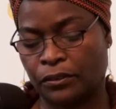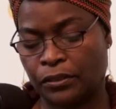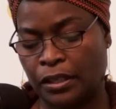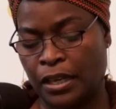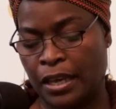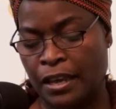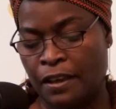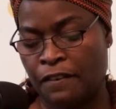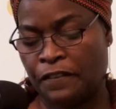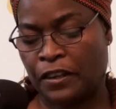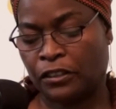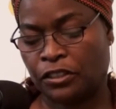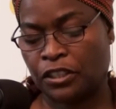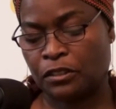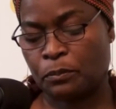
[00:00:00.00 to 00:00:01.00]
felt his
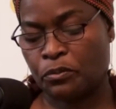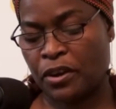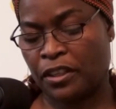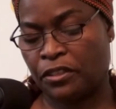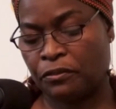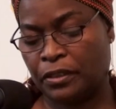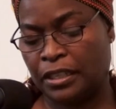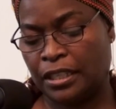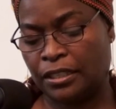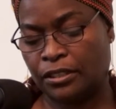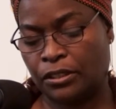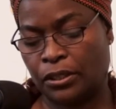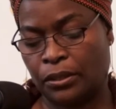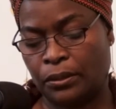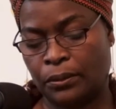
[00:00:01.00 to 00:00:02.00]
breath release
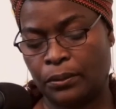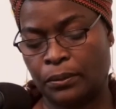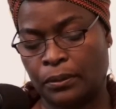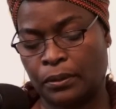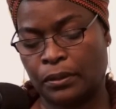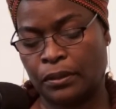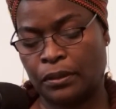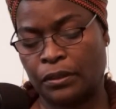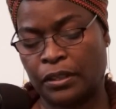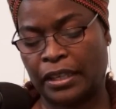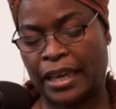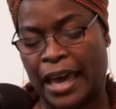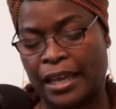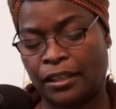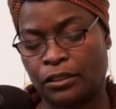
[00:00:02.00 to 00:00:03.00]
too. The cat
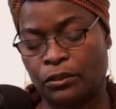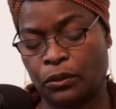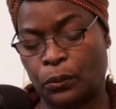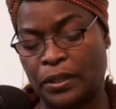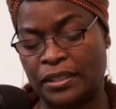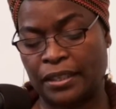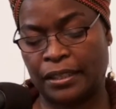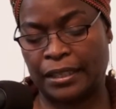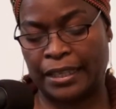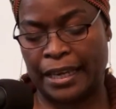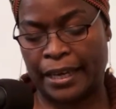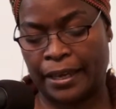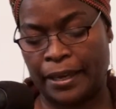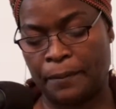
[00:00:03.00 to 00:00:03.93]
looked quizzically at him.